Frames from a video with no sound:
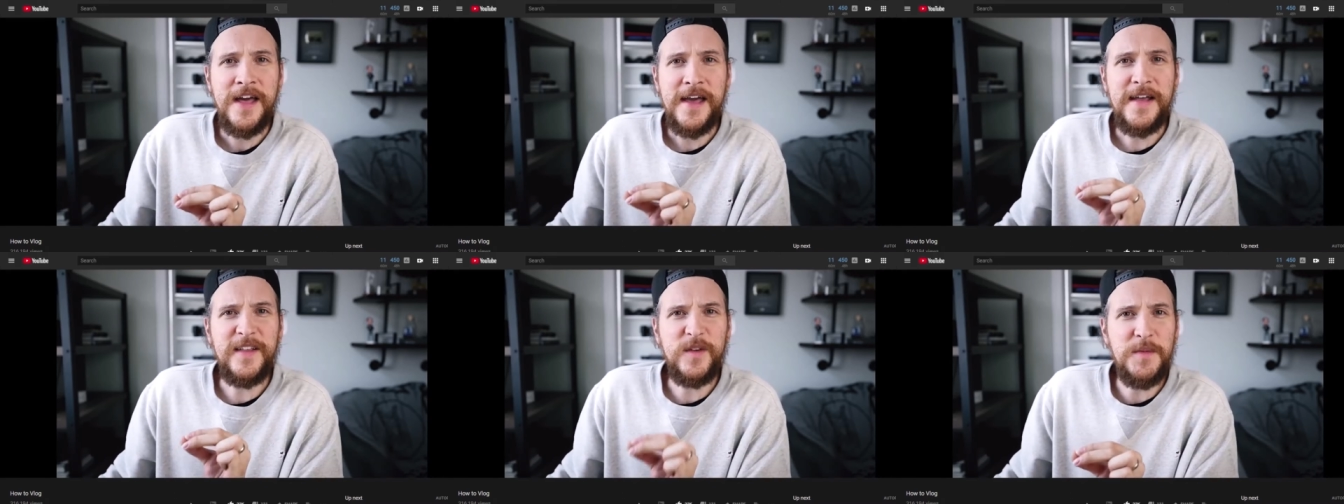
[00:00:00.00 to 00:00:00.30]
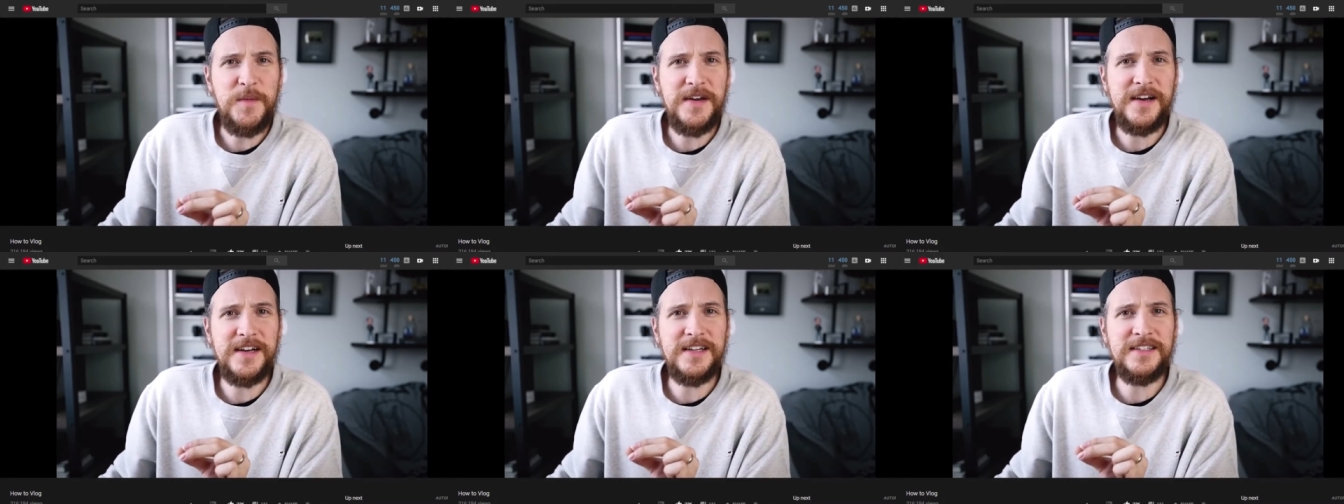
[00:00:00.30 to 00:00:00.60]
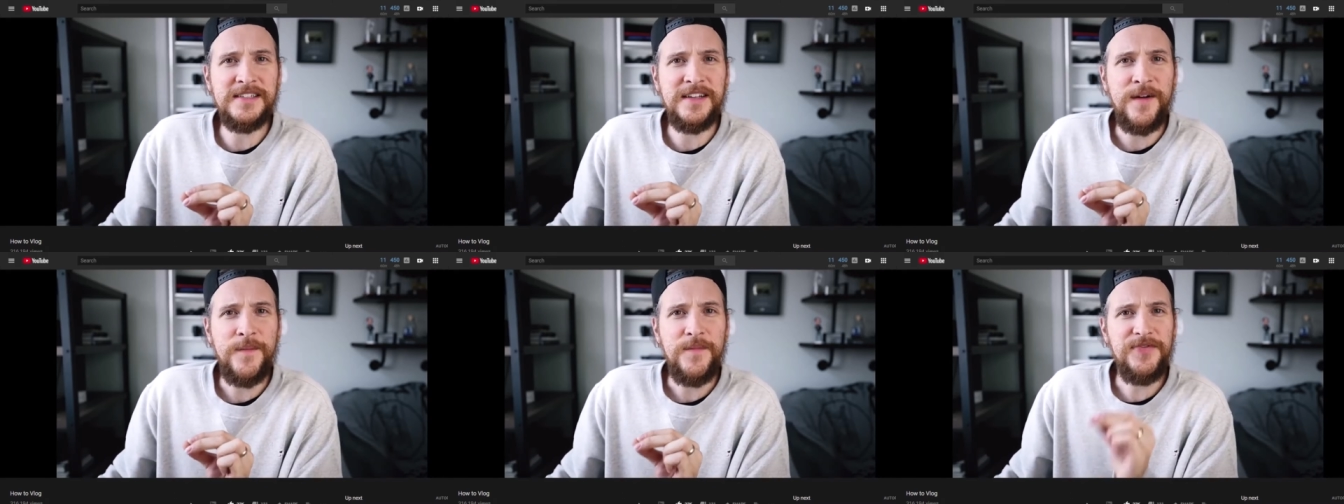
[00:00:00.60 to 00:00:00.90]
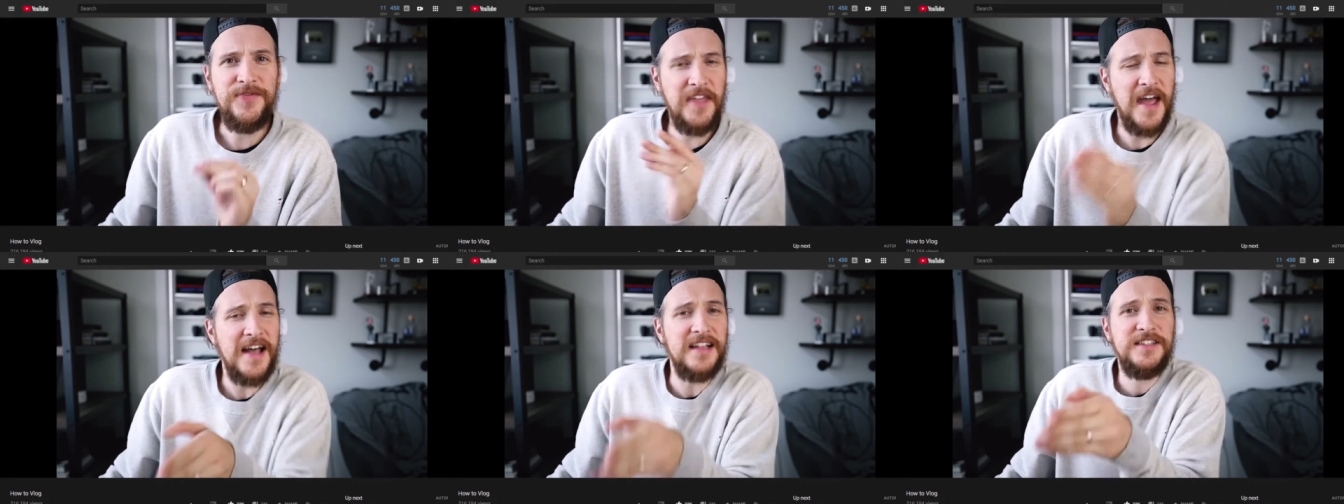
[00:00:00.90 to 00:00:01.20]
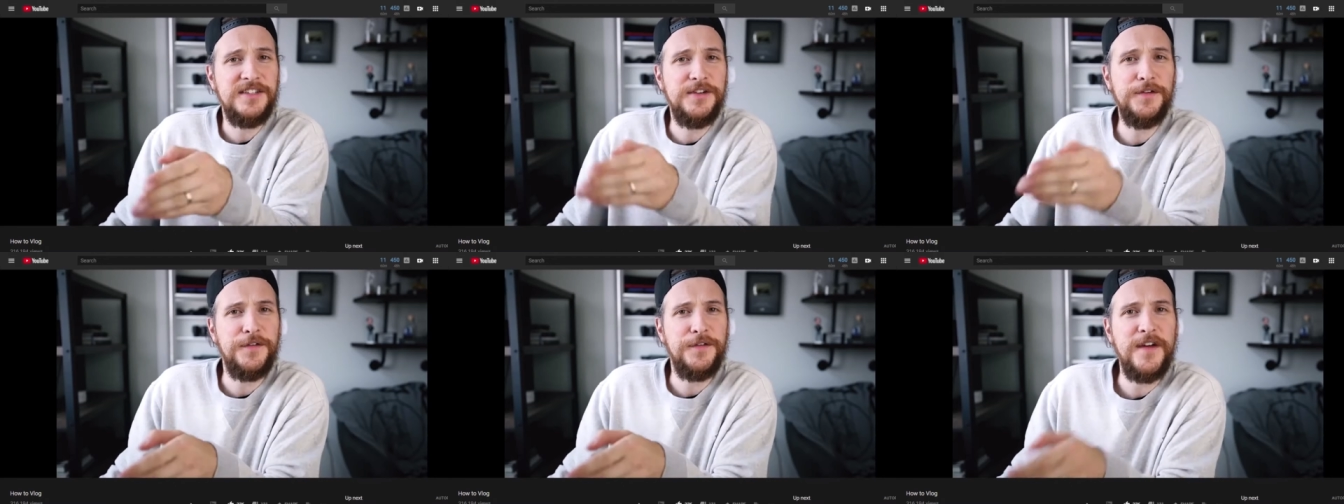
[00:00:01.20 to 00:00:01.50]
It's because
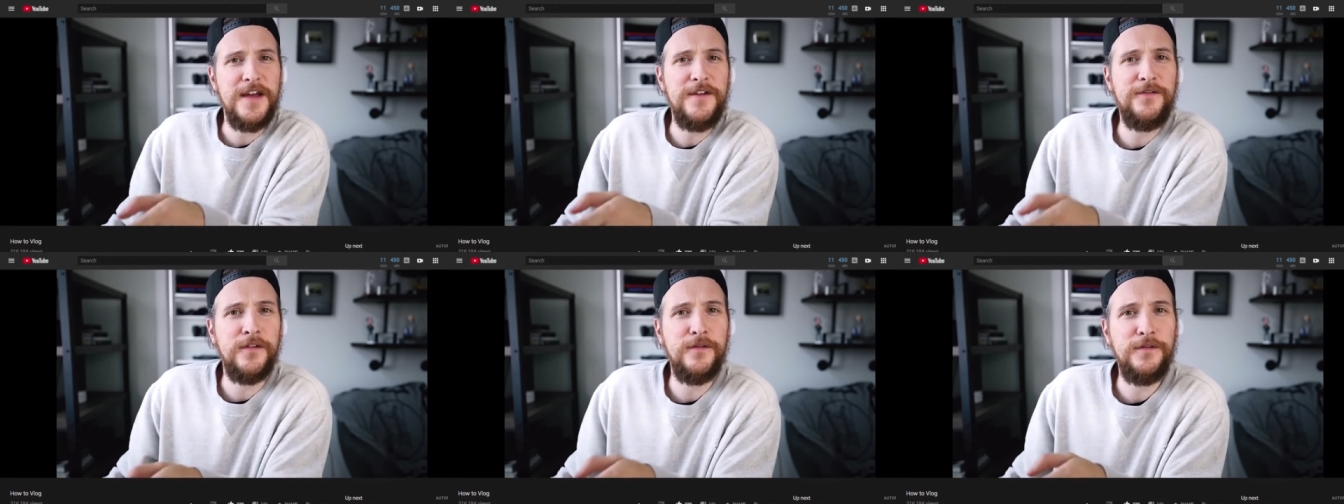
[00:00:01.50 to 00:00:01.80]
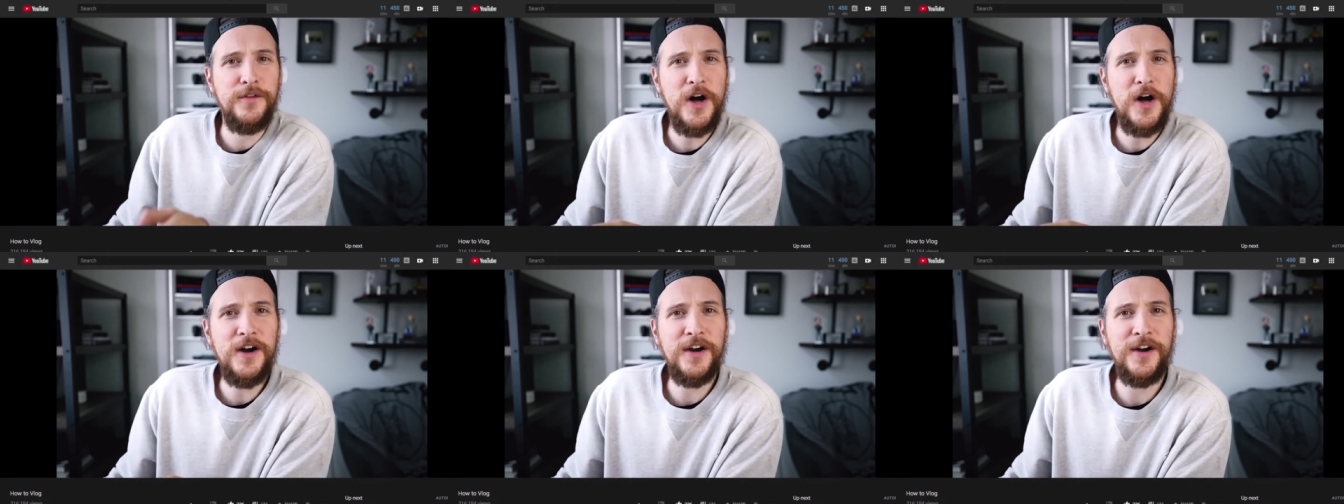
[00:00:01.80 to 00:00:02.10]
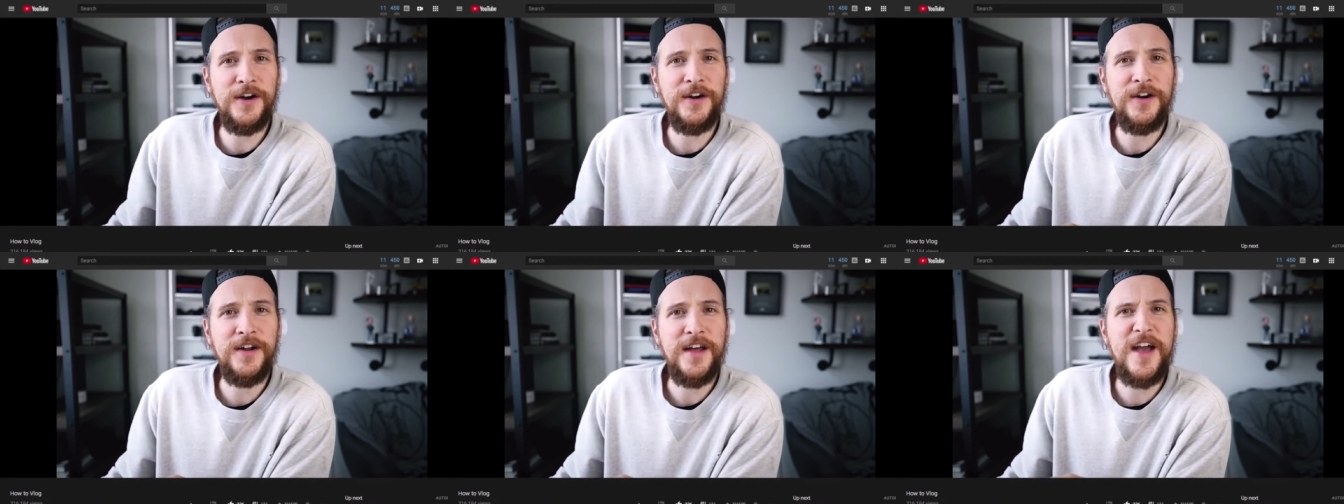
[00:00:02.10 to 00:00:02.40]
that's your favorite vlogger